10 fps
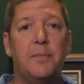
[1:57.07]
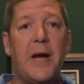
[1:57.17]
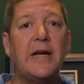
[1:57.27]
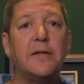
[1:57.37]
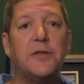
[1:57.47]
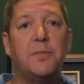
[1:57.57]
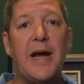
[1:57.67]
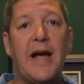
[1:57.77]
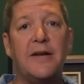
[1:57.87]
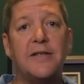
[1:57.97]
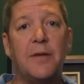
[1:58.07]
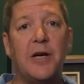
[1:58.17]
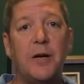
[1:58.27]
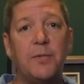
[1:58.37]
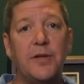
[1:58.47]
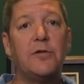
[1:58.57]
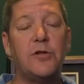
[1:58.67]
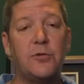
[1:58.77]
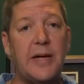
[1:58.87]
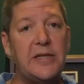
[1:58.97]
the Bank of Japan is coming up with
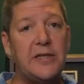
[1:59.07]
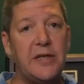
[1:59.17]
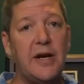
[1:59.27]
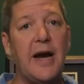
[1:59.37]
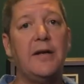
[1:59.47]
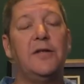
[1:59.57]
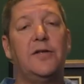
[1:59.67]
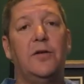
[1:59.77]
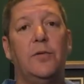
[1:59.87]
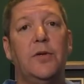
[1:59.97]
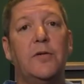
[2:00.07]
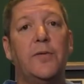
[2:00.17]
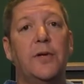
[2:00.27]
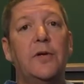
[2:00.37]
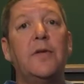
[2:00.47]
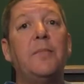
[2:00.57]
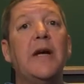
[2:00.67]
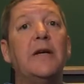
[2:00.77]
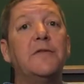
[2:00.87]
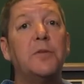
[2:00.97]
interest rates tonight. So look for the
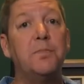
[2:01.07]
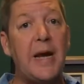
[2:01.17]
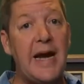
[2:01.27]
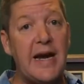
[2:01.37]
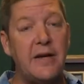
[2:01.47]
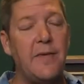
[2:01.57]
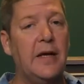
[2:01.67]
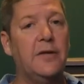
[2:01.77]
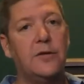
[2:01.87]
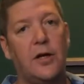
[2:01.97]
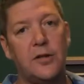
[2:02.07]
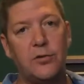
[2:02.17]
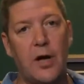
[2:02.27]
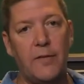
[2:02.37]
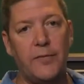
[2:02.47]
Bank of Japan to also